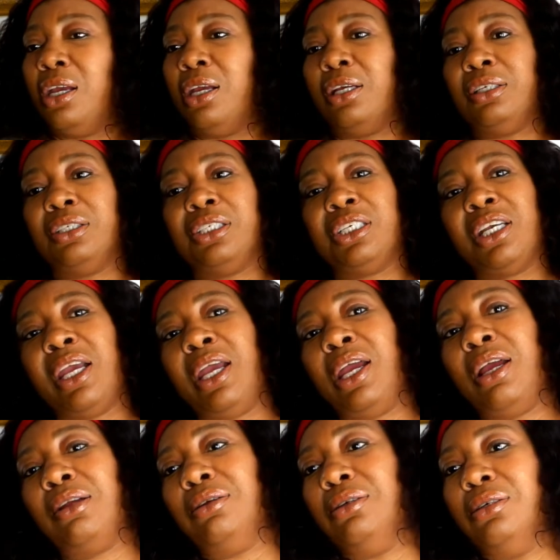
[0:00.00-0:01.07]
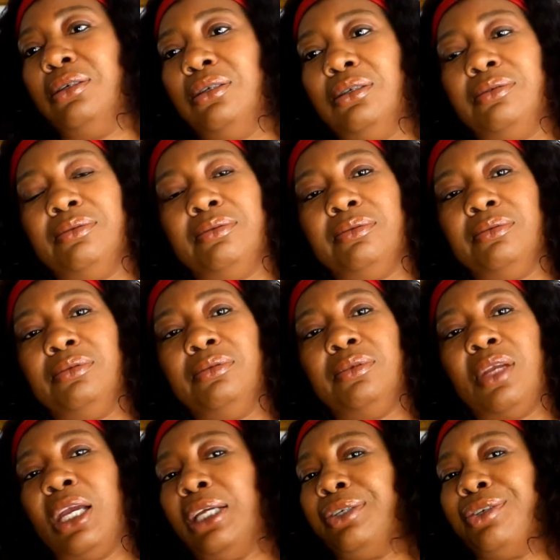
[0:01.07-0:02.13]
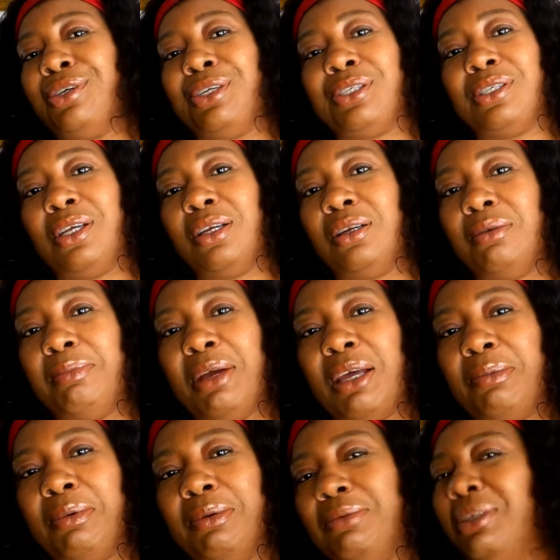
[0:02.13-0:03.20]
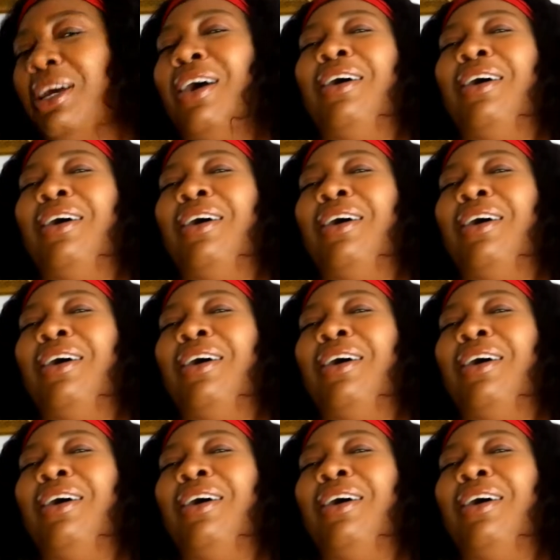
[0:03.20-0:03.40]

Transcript: A child, look, I ain't trying to say nobody, but no, nah,